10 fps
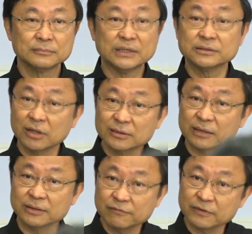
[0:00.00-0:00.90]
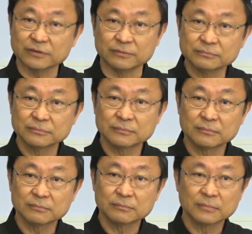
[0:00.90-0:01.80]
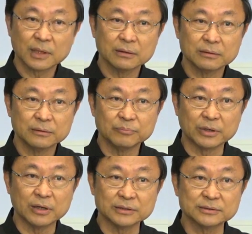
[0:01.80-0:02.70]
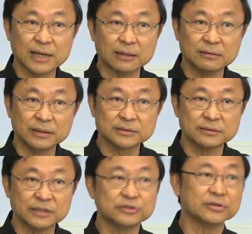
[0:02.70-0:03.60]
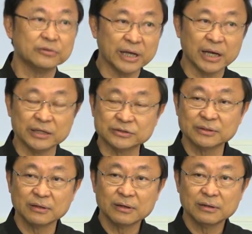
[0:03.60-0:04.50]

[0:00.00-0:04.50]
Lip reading: It's not that difficult, because at this digital age,